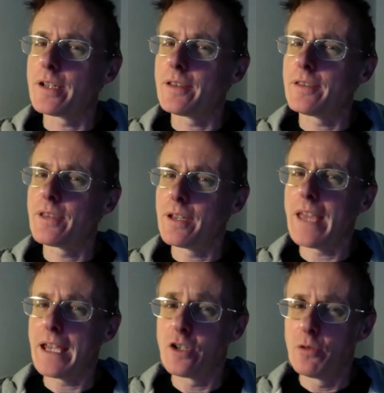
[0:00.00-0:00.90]

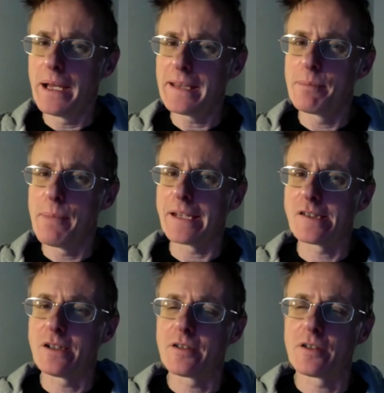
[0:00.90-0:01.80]
They do make the
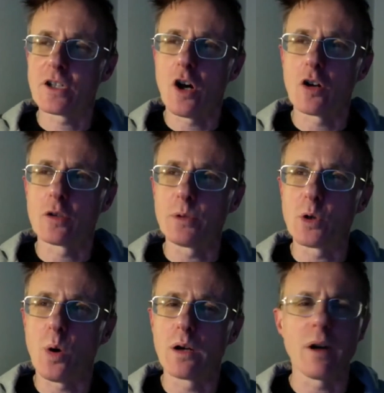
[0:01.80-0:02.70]
mess, the cock-up, you're
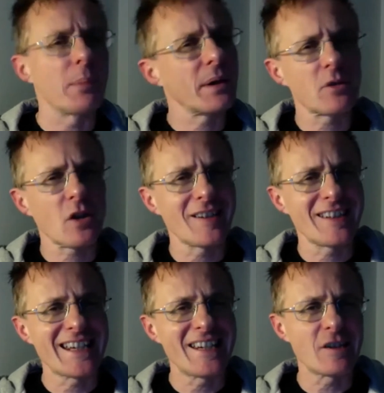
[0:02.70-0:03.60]
quite right. But I'm trying to
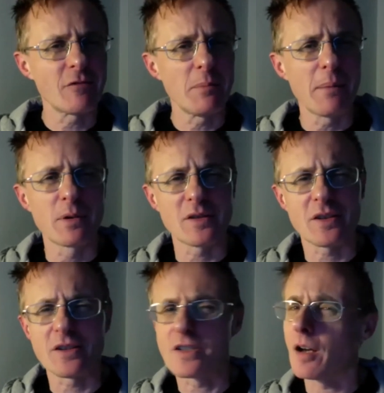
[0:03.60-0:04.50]
think, is it
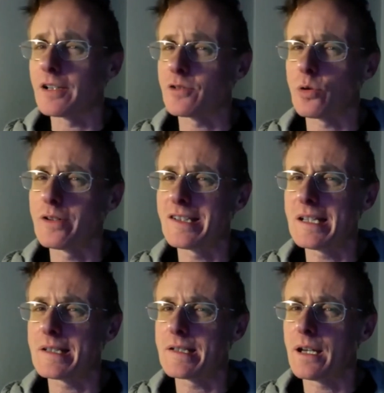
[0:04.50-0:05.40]
Remembrance of the Daleks, or is
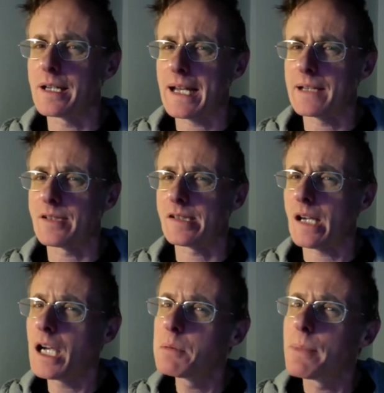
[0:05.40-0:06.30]
it Attack of the
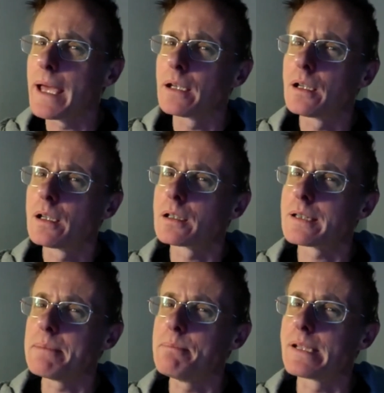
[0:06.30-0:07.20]
Cybermen that
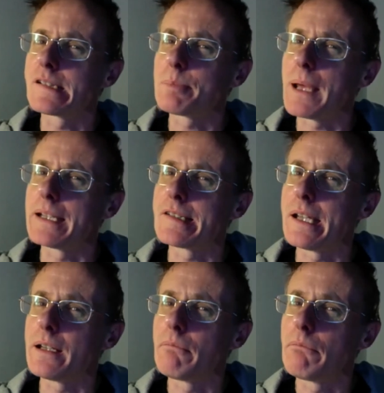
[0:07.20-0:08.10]
they misspell it in?